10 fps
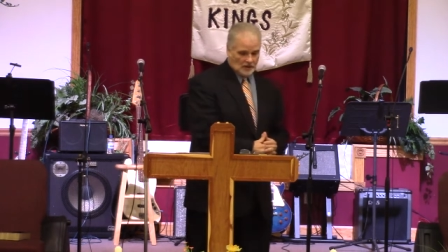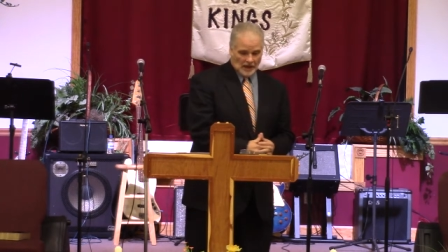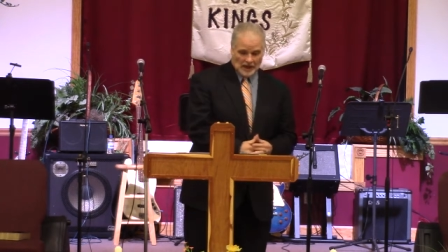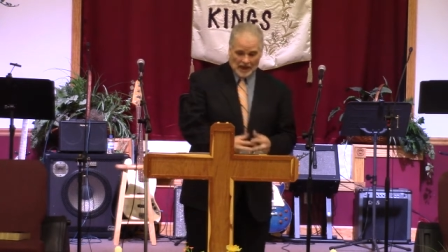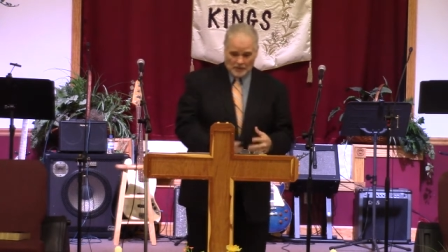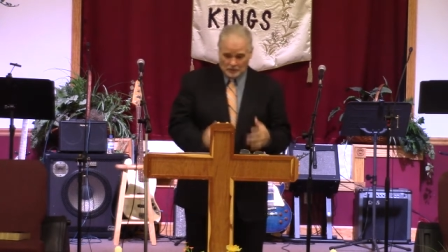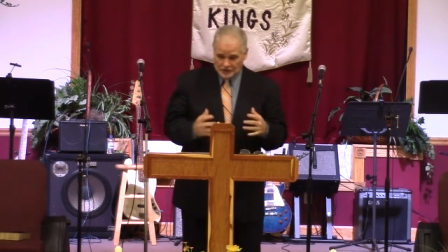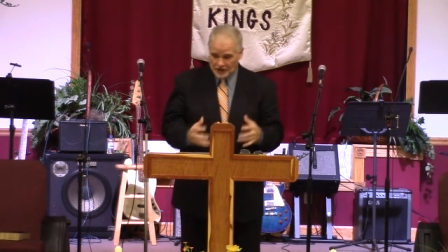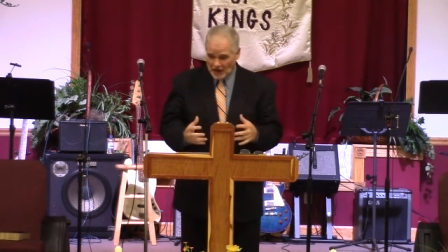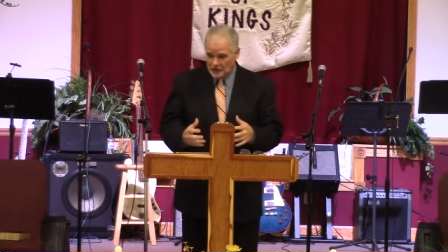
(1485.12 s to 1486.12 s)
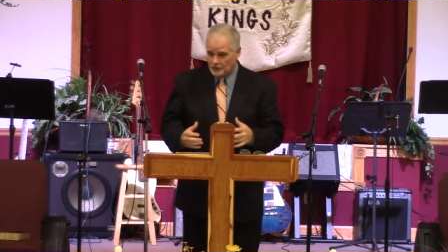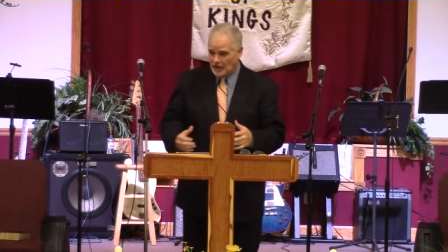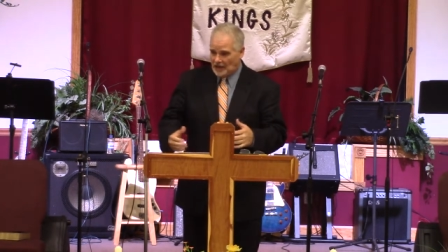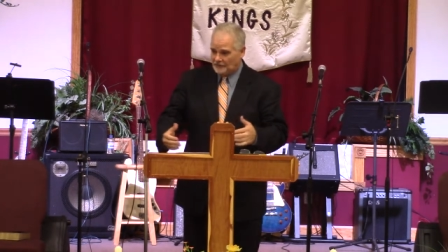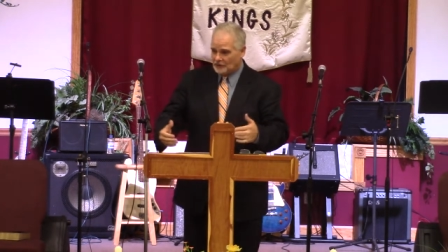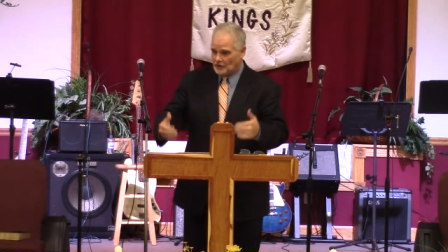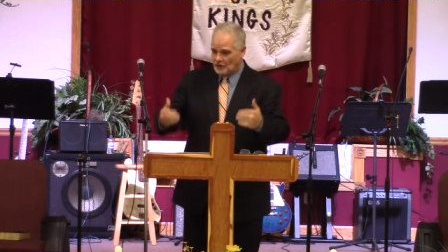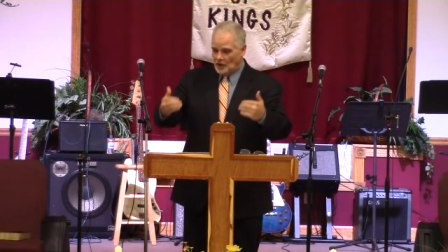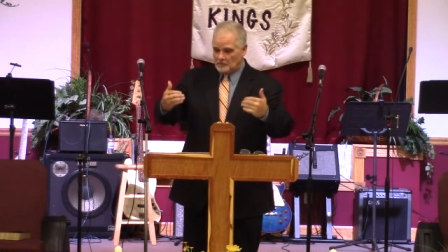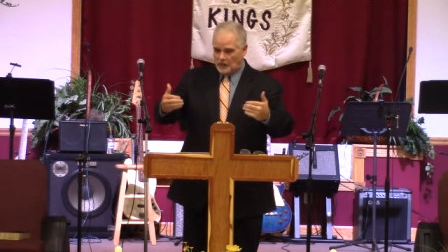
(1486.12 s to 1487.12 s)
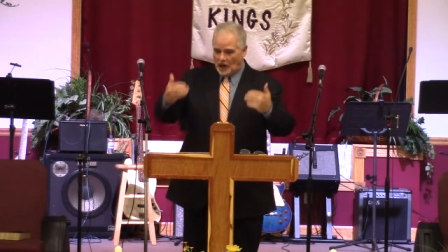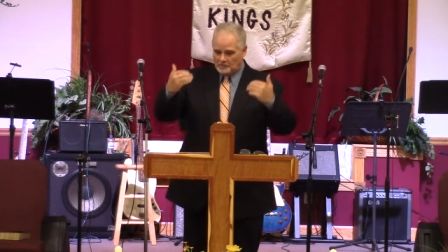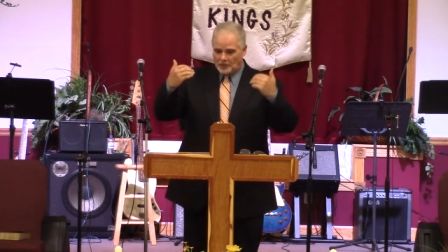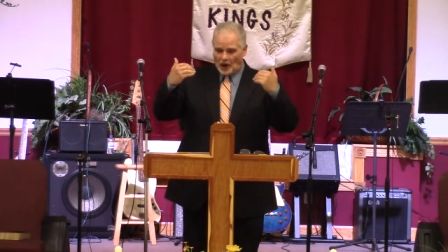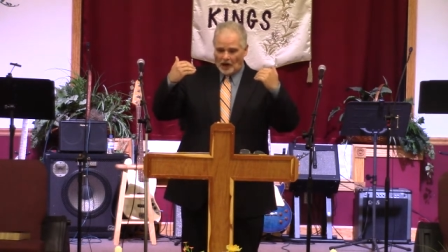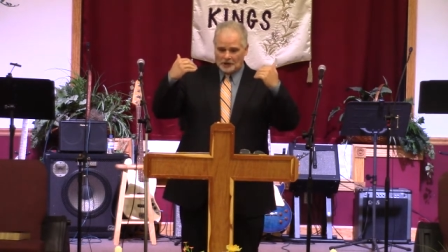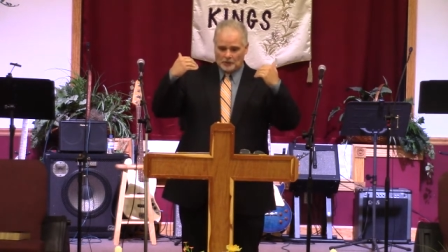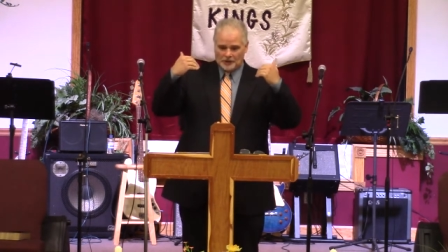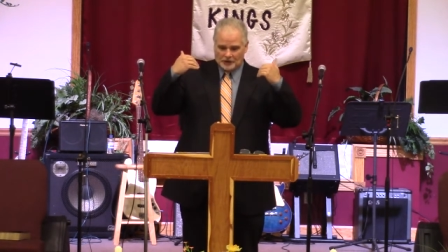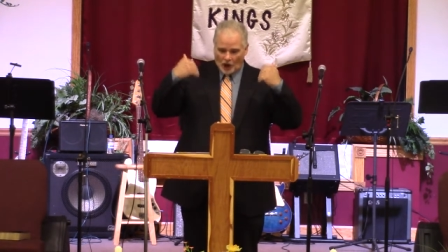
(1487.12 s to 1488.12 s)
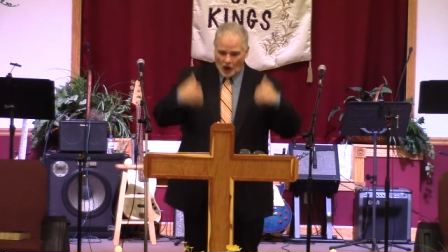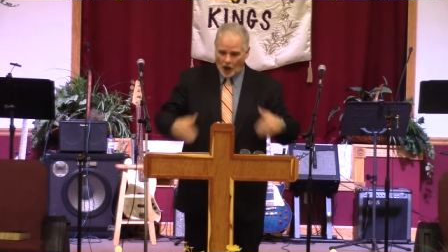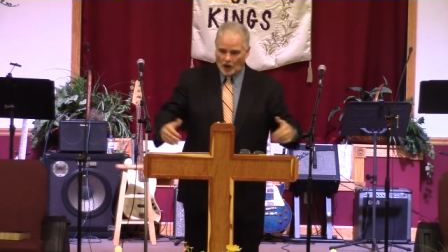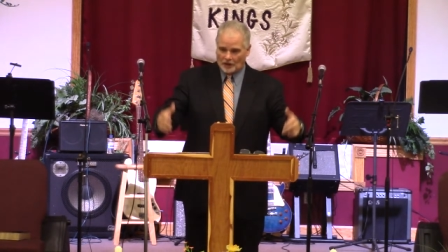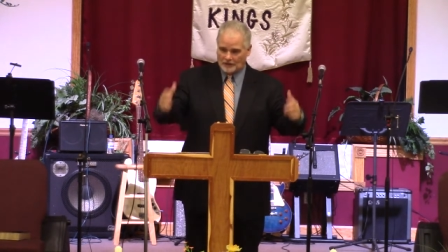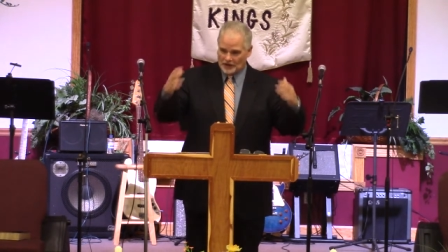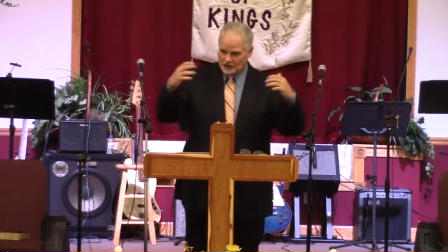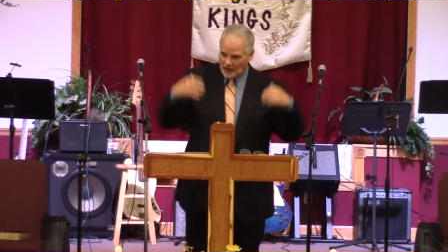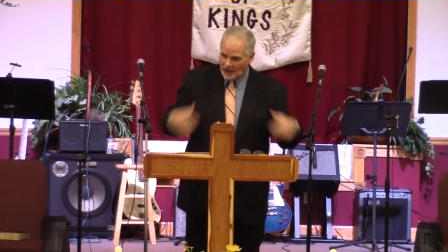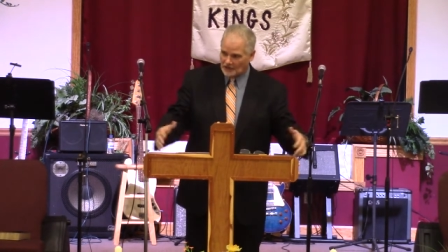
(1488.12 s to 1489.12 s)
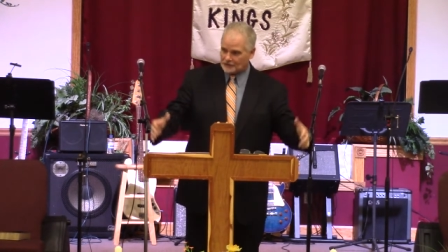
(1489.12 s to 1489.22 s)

And I will tell you that if you're bombarded with all of these health